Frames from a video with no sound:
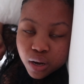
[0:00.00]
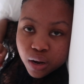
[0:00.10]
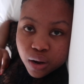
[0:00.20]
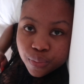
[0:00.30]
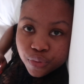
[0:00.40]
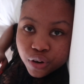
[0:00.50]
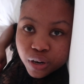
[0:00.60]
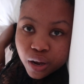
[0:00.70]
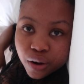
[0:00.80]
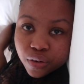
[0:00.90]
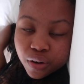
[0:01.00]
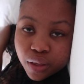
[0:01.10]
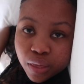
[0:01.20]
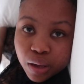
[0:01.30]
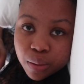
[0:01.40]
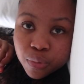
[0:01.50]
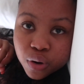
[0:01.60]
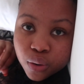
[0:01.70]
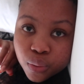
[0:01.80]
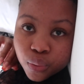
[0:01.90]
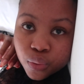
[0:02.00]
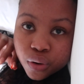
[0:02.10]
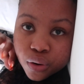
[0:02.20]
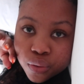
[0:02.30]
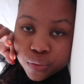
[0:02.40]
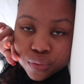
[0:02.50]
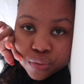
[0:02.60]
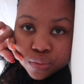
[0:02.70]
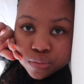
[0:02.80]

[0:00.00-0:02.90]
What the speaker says: I'm pretty hungry. I think I'm gonna order room